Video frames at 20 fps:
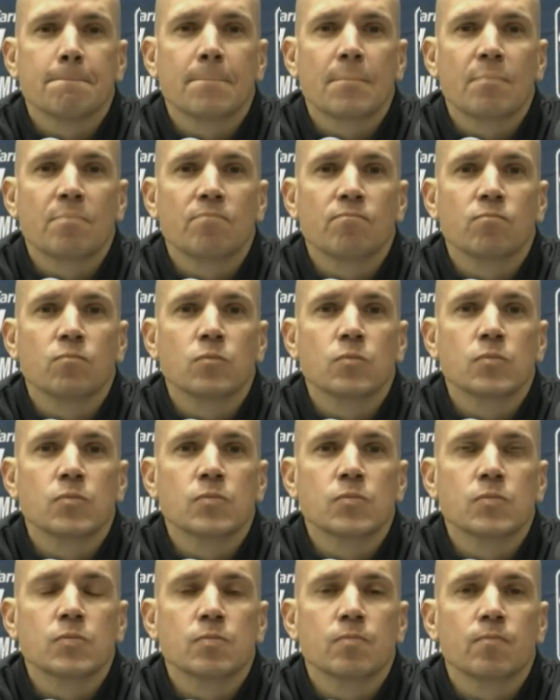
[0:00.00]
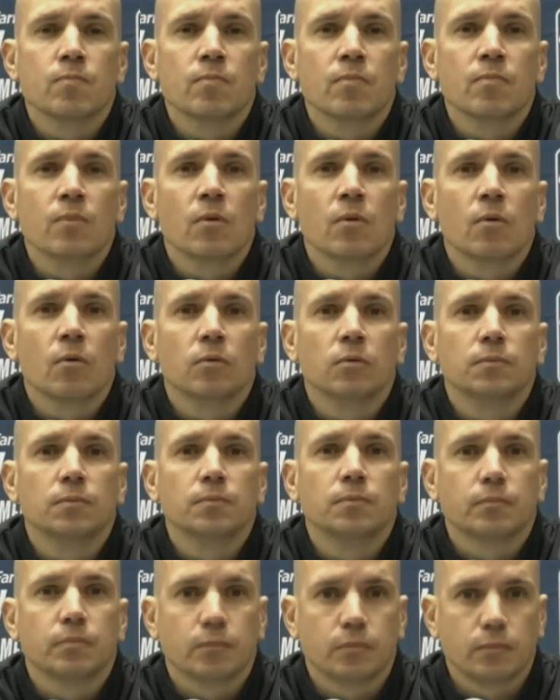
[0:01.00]
Hey, Coach. Um, is there
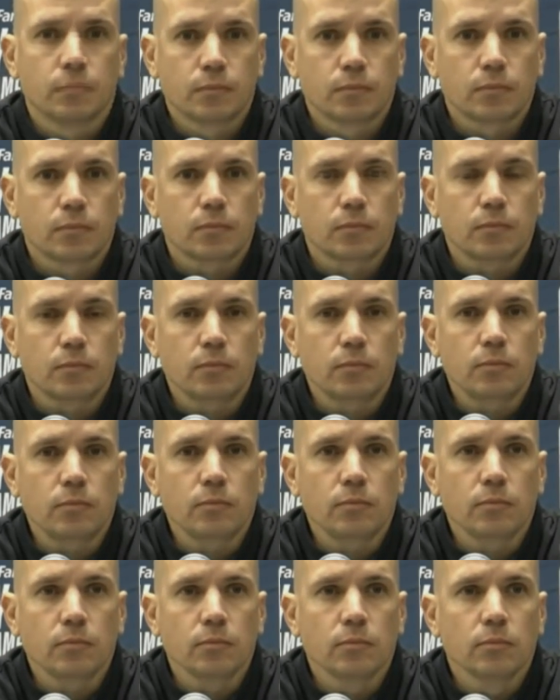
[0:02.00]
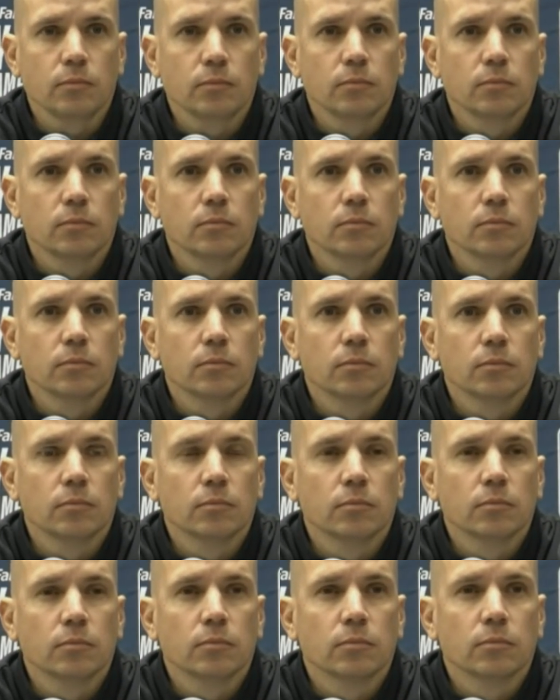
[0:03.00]
anything you do differently, um, you
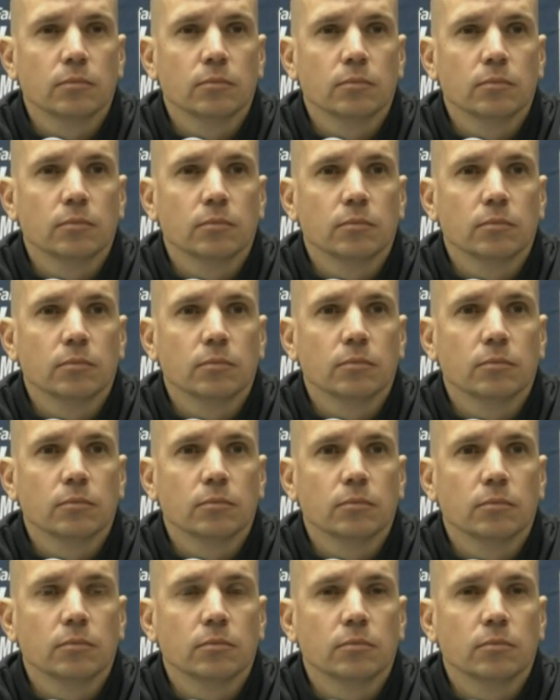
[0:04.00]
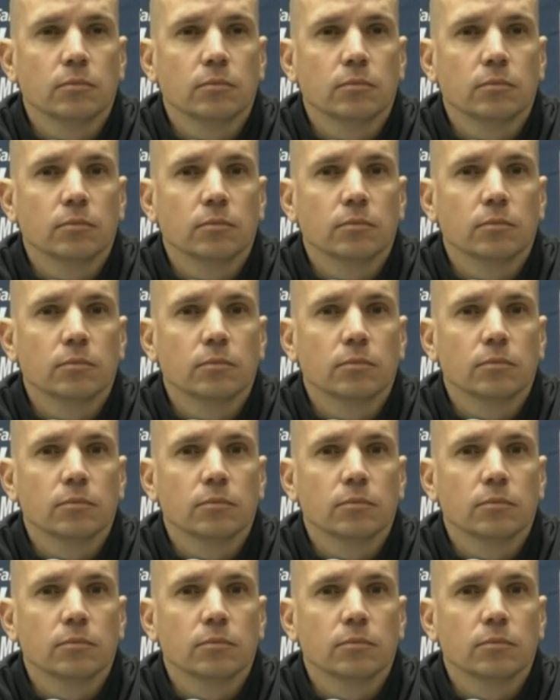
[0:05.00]
know, looking at the whole picture?